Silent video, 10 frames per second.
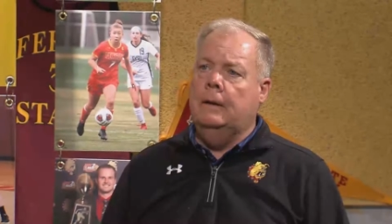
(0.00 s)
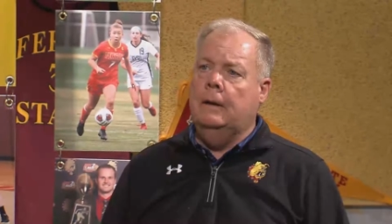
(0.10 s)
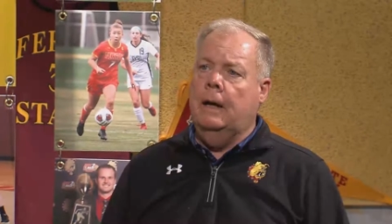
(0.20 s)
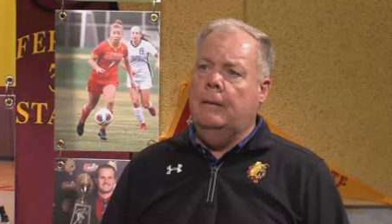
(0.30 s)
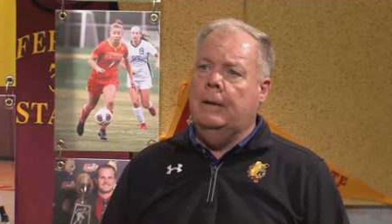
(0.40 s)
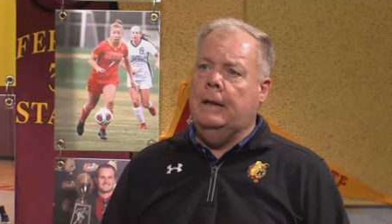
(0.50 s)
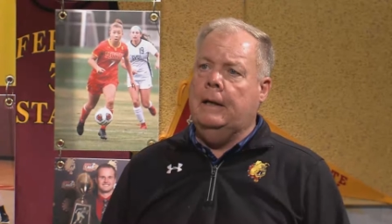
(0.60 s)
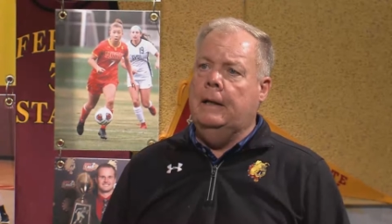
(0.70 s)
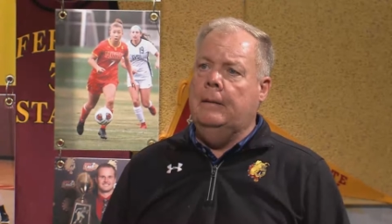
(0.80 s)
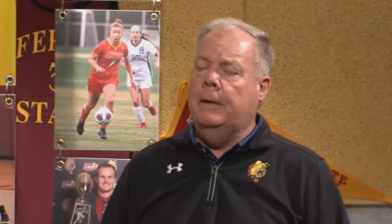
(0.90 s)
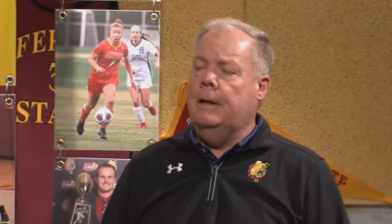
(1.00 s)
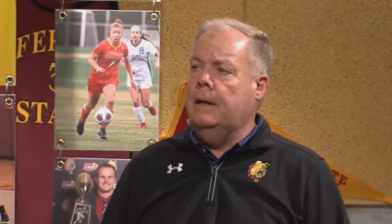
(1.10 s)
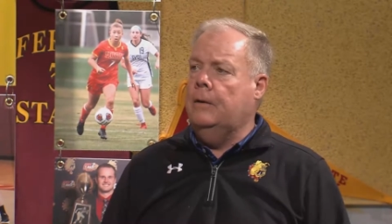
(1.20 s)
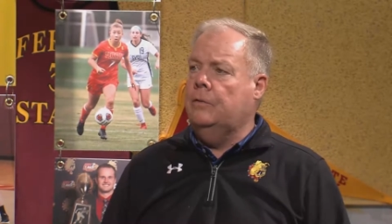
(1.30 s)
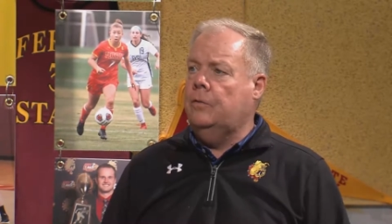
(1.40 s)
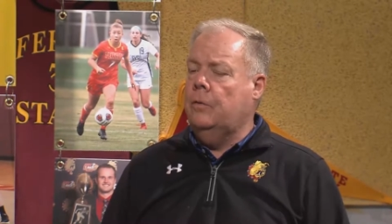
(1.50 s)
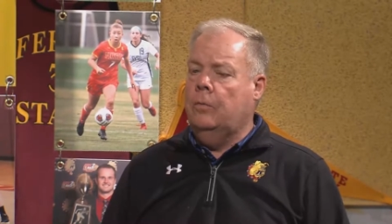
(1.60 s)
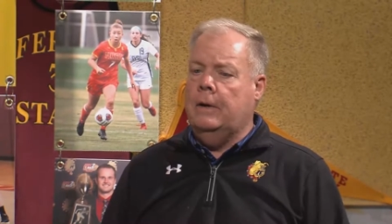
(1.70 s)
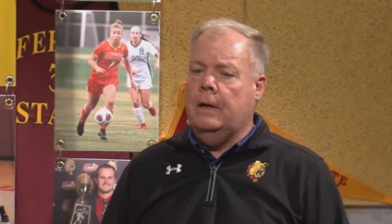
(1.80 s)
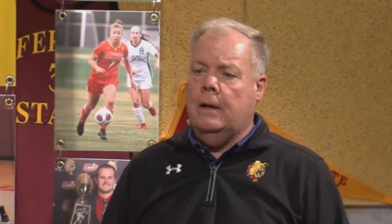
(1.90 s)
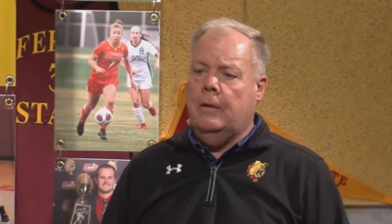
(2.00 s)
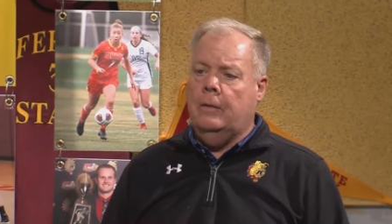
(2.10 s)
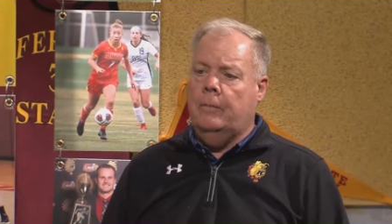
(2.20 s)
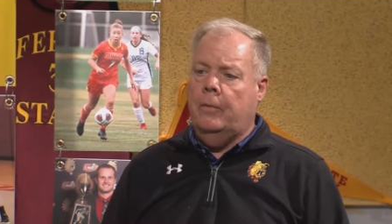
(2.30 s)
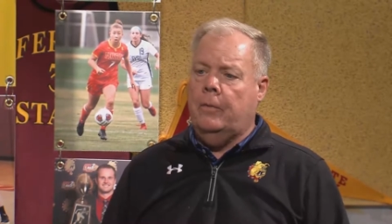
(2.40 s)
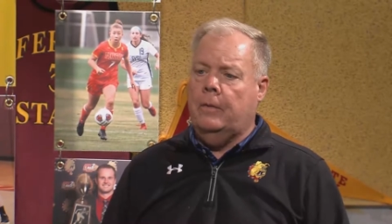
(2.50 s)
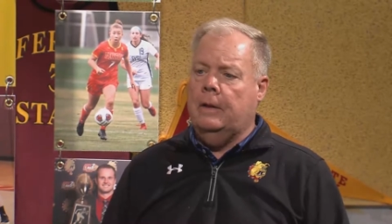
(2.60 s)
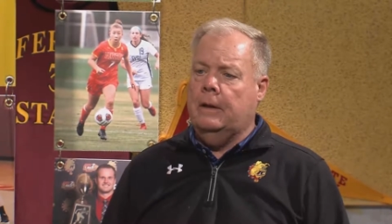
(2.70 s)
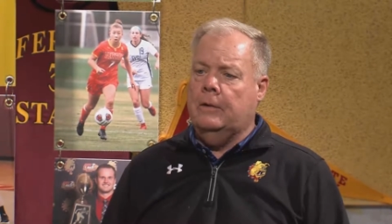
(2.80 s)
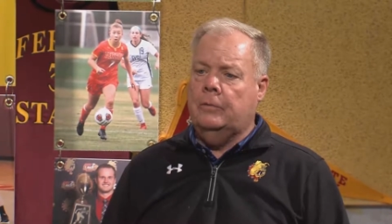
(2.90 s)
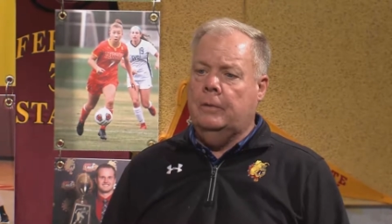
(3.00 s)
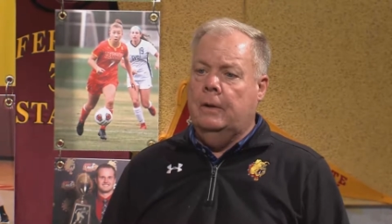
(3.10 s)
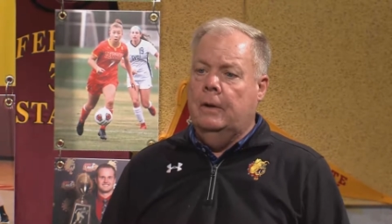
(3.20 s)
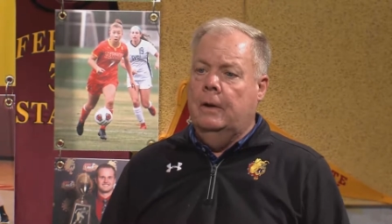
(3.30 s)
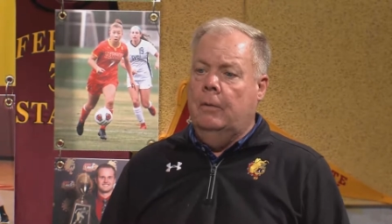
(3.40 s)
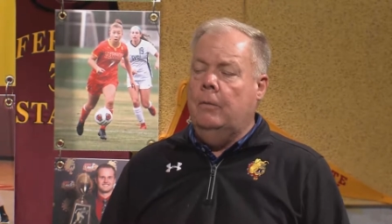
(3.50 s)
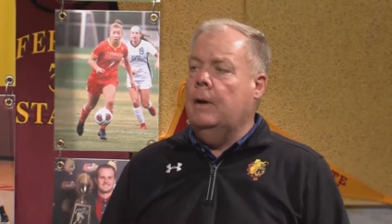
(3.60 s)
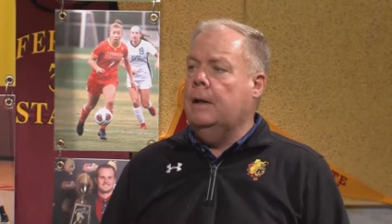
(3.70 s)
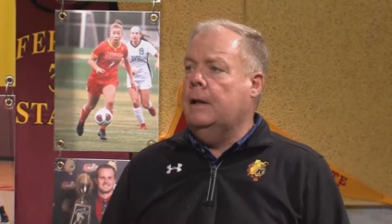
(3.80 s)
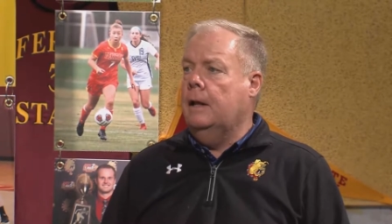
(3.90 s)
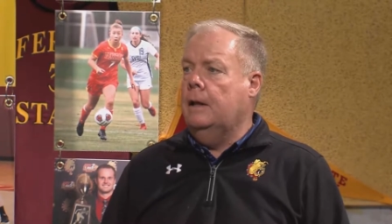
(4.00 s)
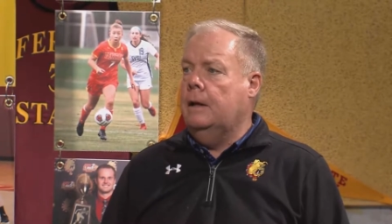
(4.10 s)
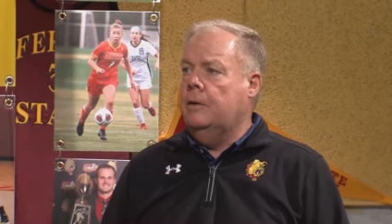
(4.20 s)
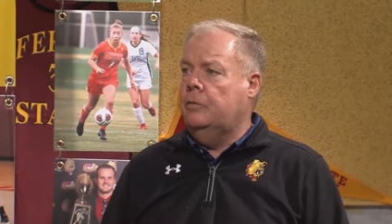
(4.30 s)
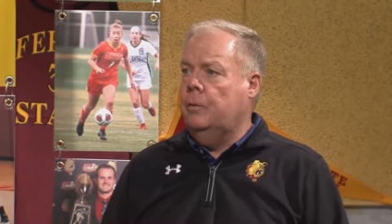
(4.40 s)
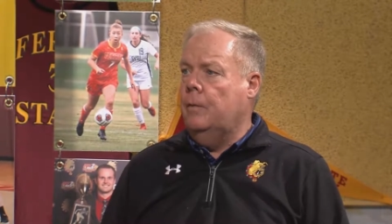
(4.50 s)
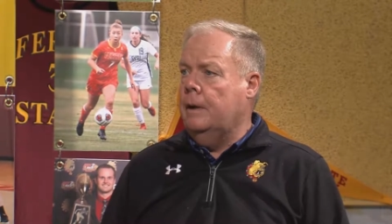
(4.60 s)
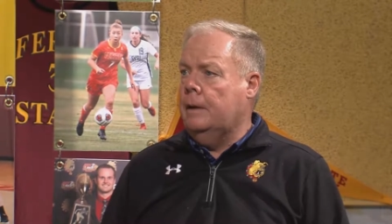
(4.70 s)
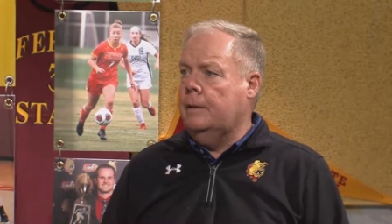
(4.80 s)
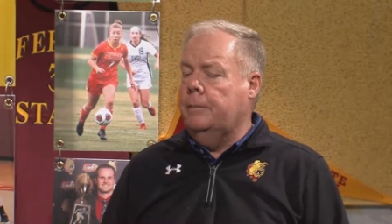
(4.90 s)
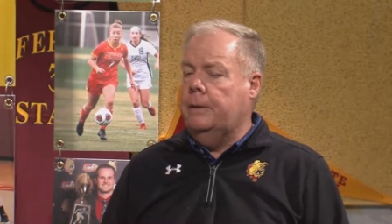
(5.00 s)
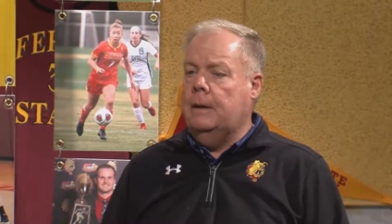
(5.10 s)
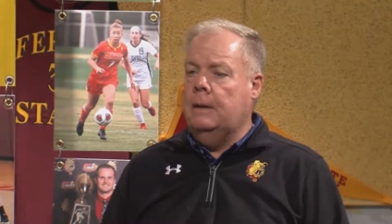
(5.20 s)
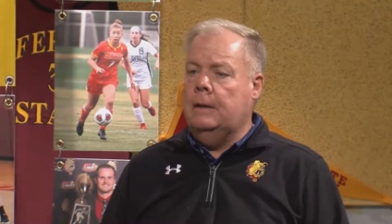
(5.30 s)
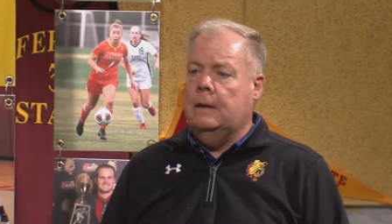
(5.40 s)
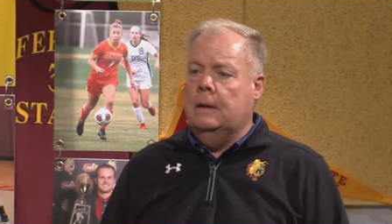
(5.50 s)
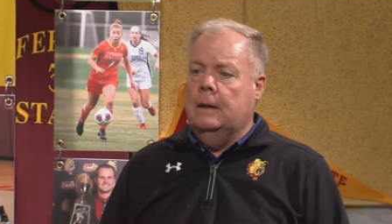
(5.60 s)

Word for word: I'm like anybody else, though. Right now, the important thing is we, we want to get on the ice, we want to compete.